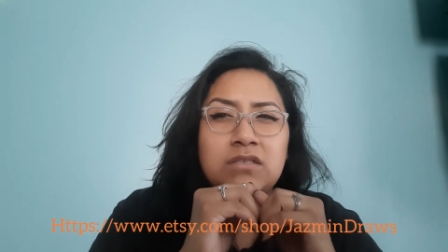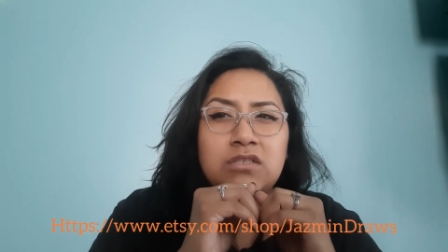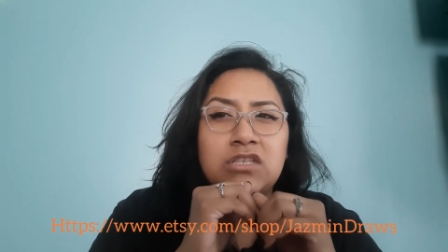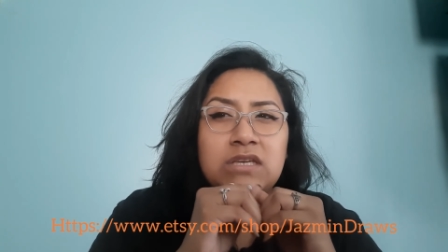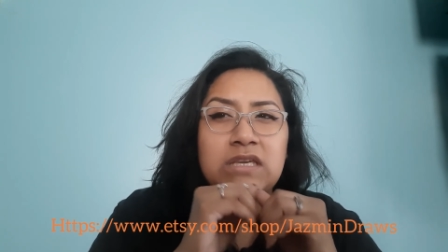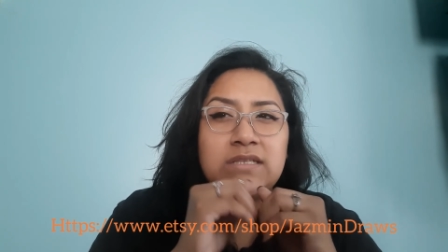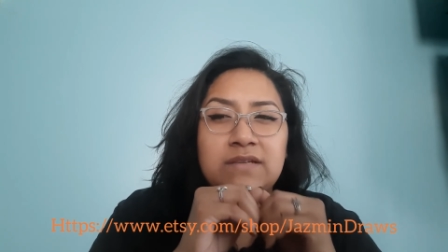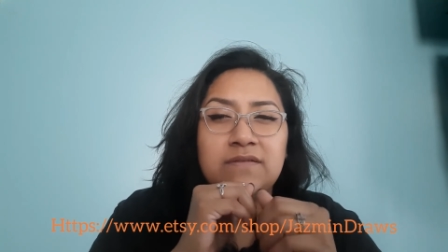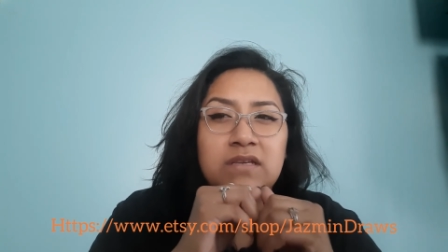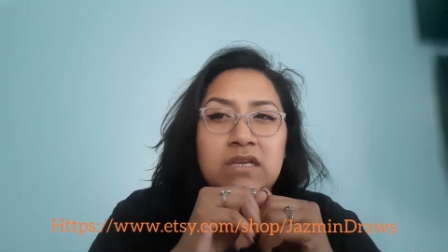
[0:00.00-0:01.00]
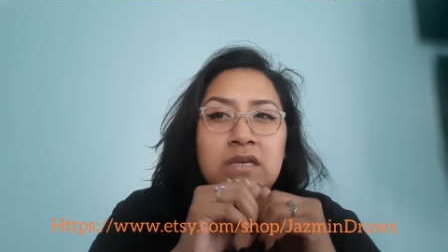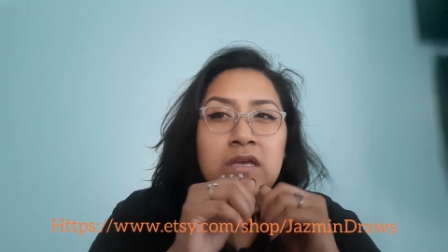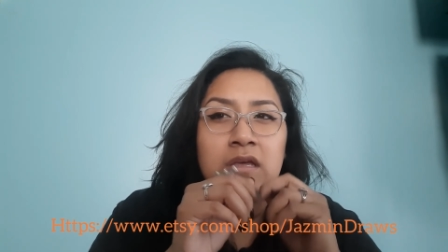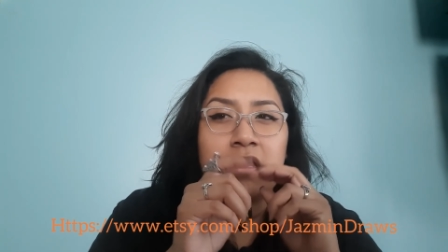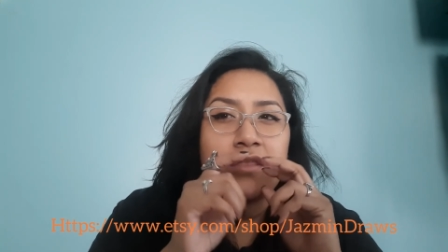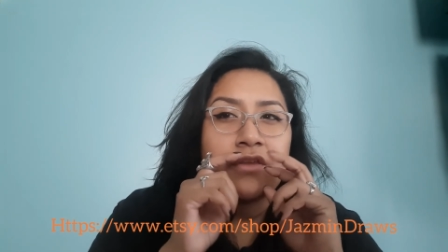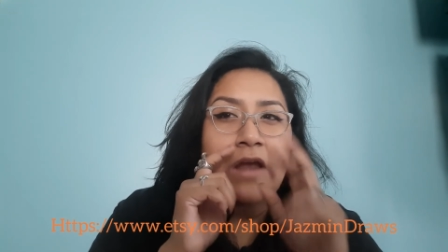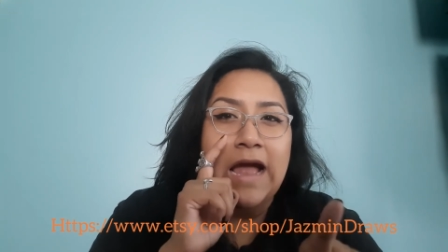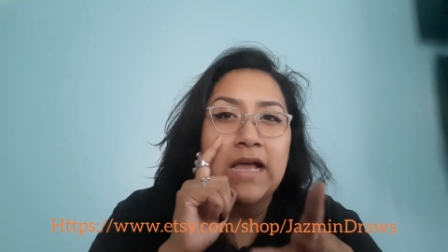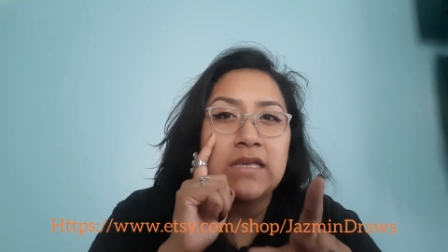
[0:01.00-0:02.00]
Chucky and Tiffany, their
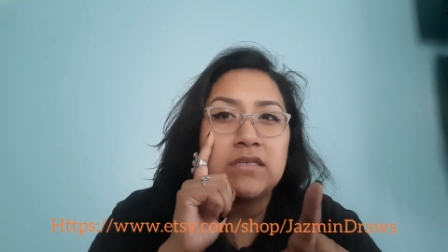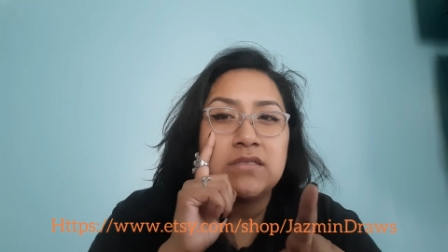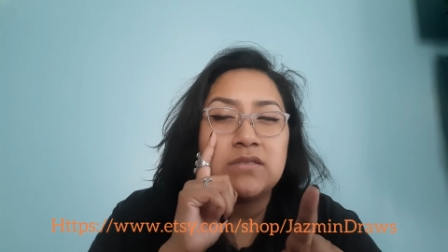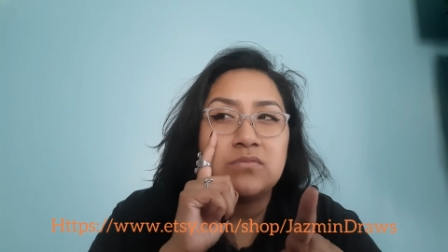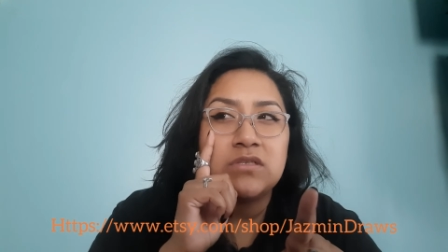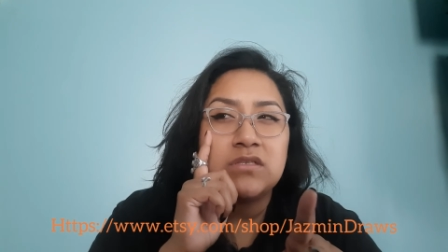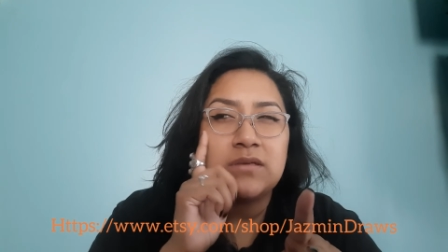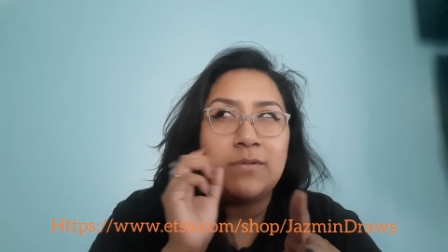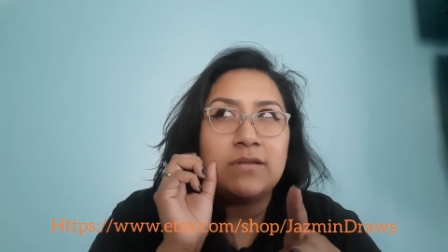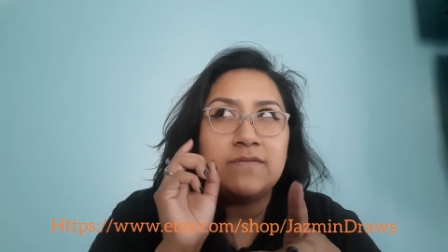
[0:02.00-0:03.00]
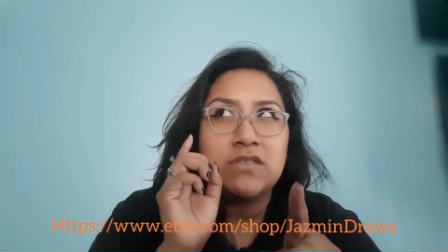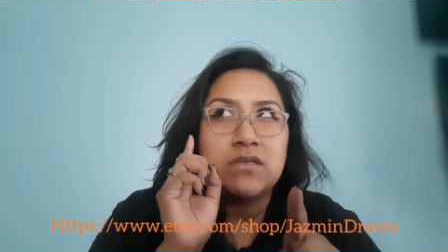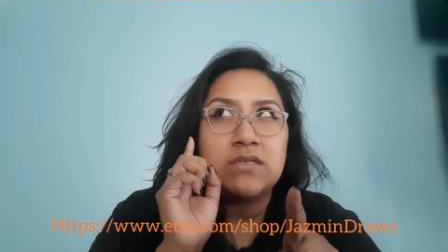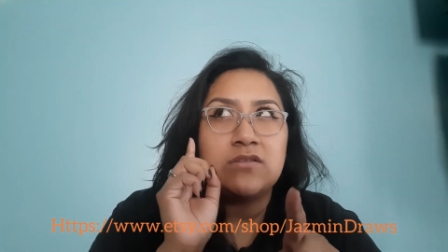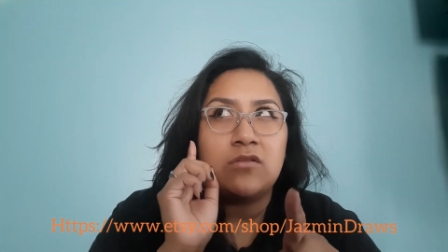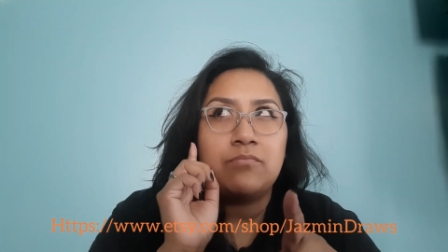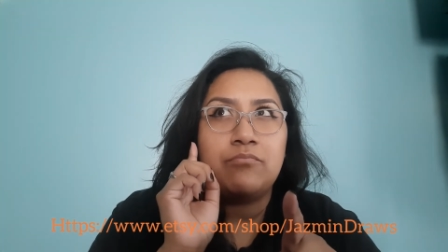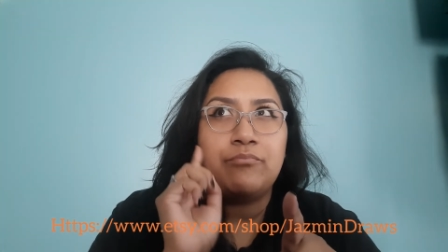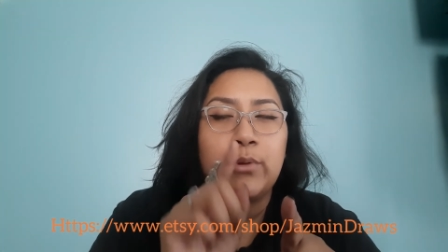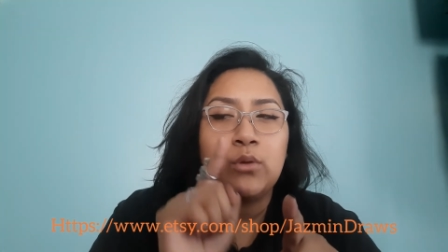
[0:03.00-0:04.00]
eyes, which I believe Chucky's are
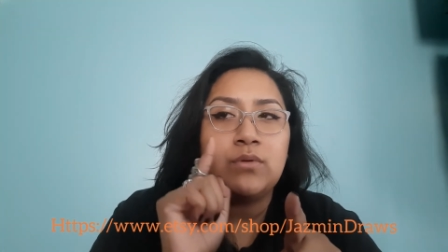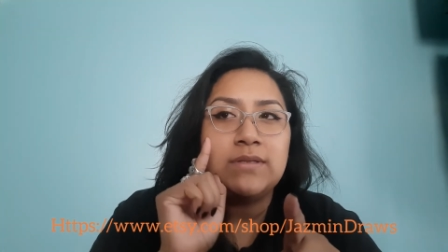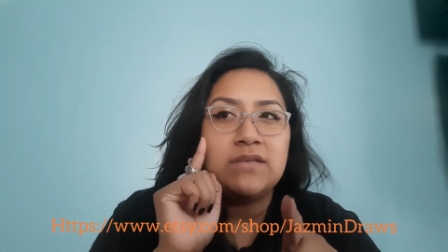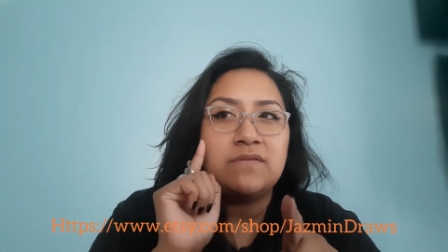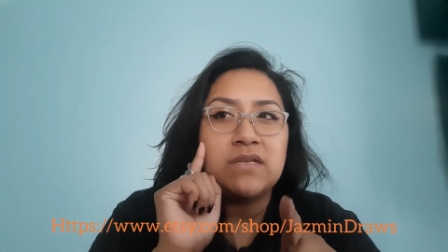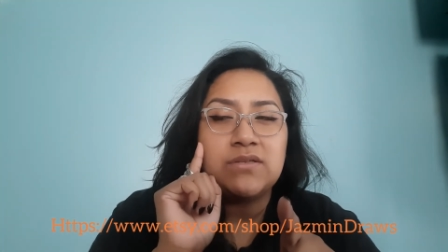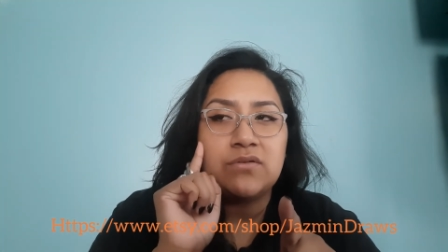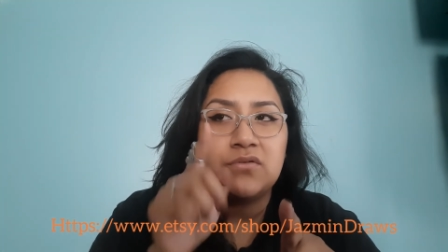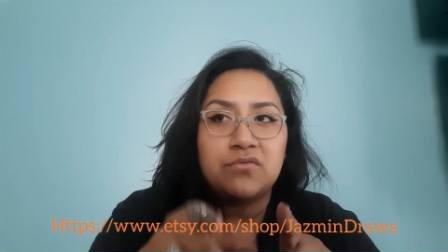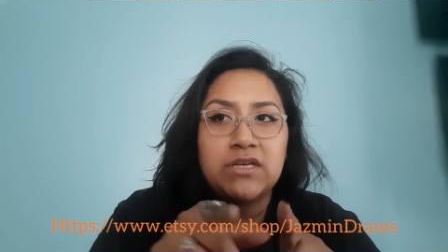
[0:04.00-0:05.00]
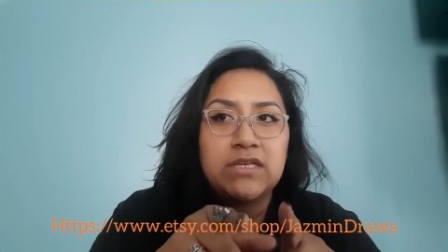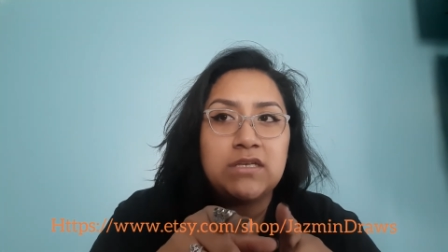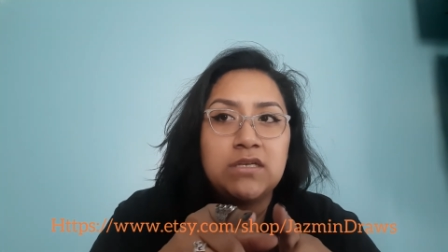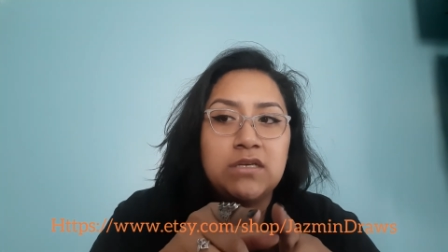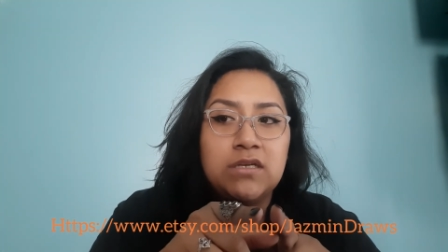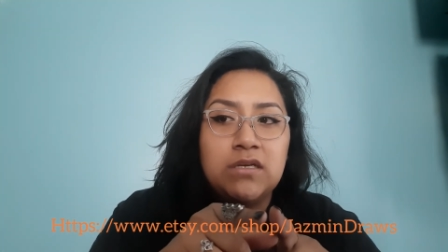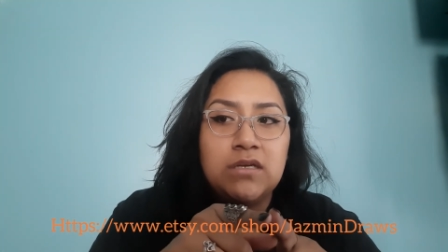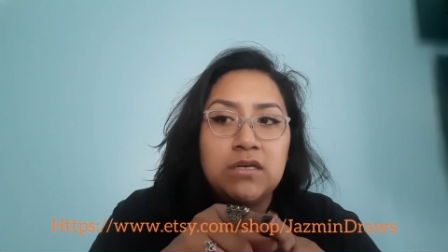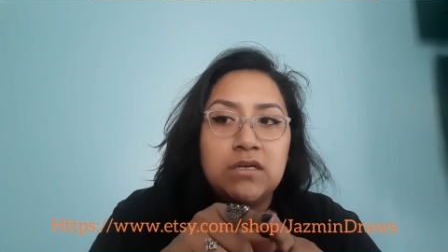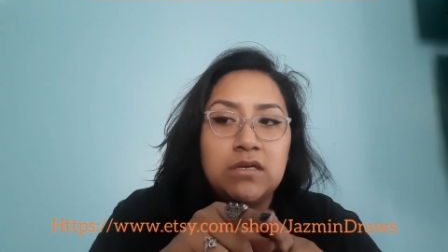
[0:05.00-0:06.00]
blue and Tiffany's are green.
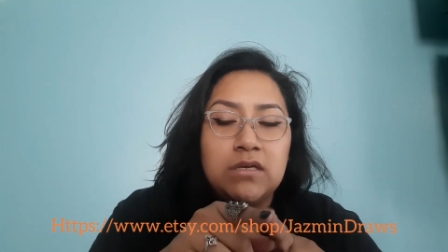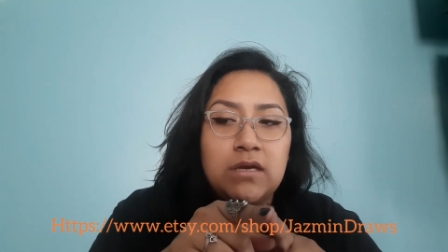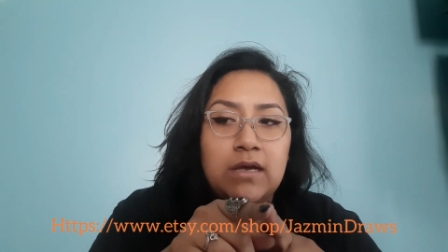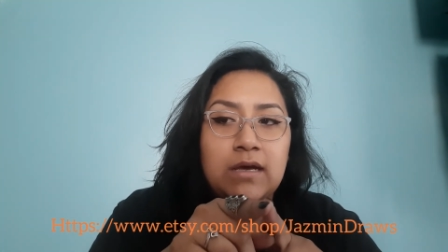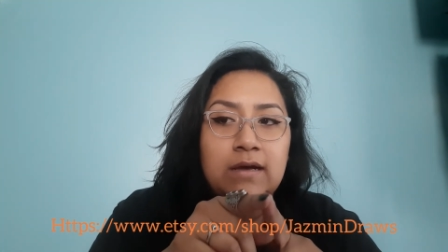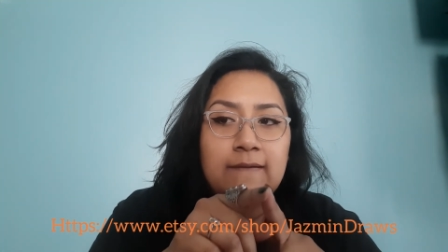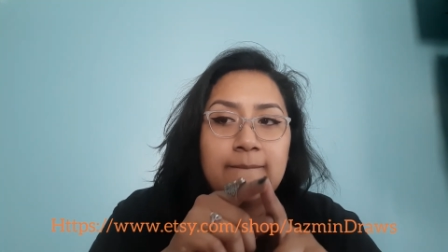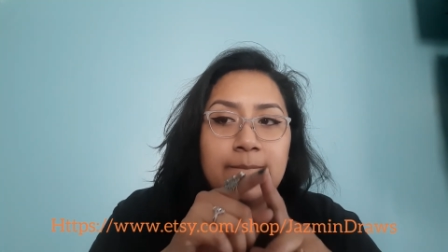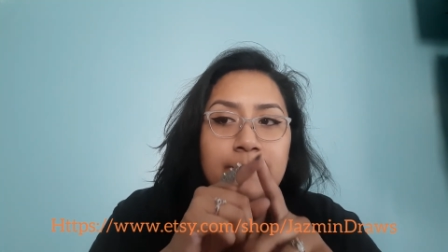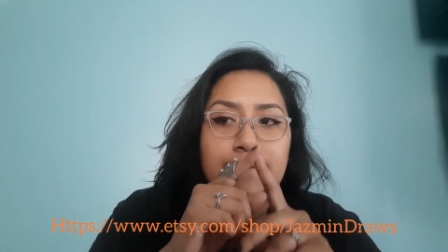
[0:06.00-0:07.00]
Um,